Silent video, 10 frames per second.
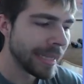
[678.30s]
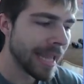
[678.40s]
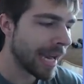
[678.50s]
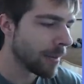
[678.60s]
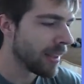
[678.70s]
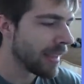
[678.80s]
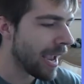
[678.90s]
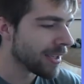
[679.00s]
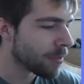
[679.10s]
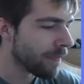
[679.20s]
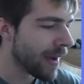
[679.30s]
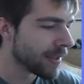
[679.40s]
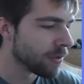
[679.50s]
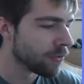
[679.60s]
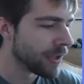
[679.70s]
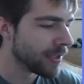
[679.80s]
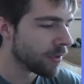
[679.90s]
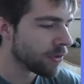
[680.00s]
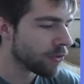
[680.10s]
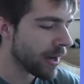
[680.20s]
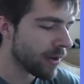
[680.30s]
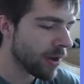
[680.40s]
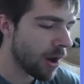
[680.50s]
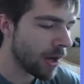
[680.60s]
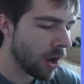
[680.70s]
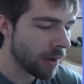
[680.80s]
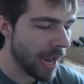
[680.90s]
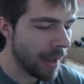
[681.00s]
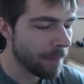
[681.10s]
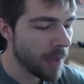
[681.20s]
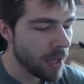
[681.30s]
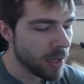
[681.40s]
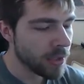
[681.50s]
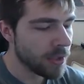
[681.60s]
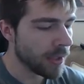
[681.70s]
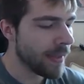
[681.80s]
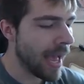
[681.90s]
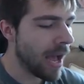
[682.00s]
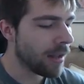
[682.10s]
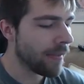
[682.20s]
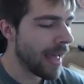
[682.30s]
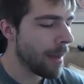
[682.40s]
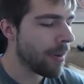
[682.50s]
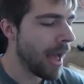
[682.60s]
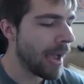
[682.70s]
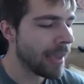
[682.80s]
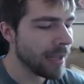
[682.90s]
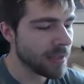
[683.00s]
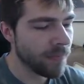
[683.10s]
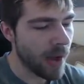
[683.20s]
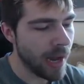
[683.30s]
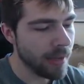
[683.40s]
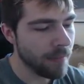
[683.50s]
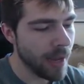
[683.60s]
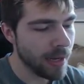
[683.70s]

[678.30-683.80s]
Not going to be the case. Professor's Research Trainer card. Okay, Took the L on that pack. It's fine.